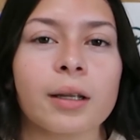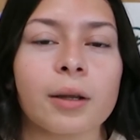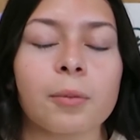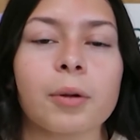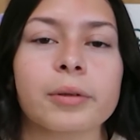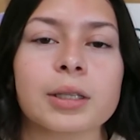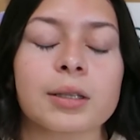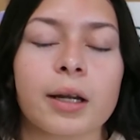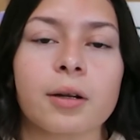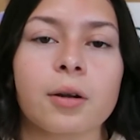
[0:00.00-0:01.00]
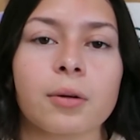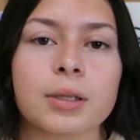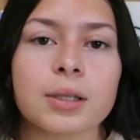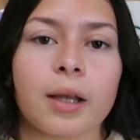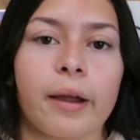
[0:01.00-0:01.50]
and then we decided to go
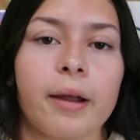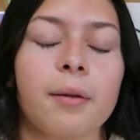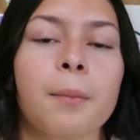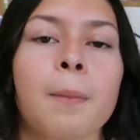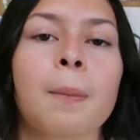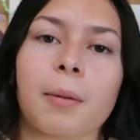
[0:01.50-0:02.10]
inside.